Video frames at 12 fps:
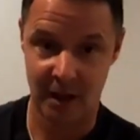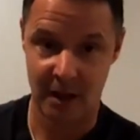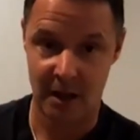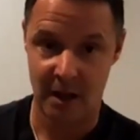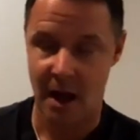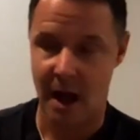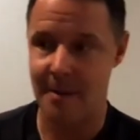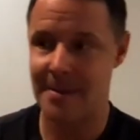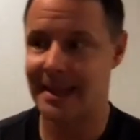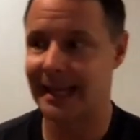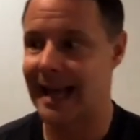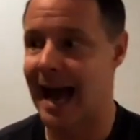Wow.
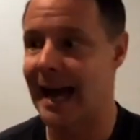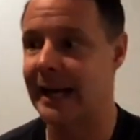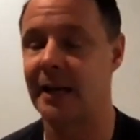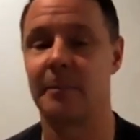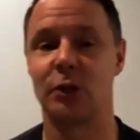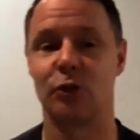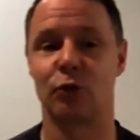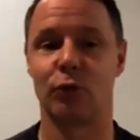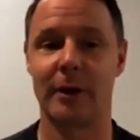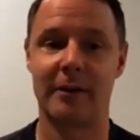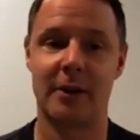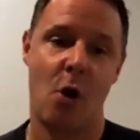The guy could be
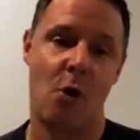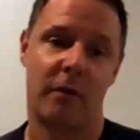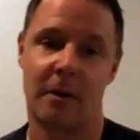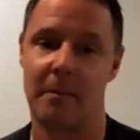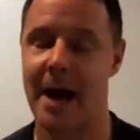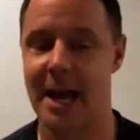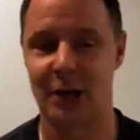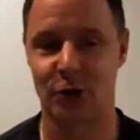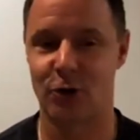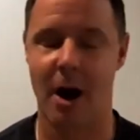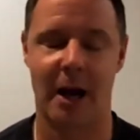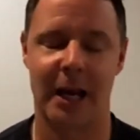driven over by a
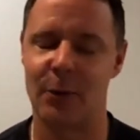truck.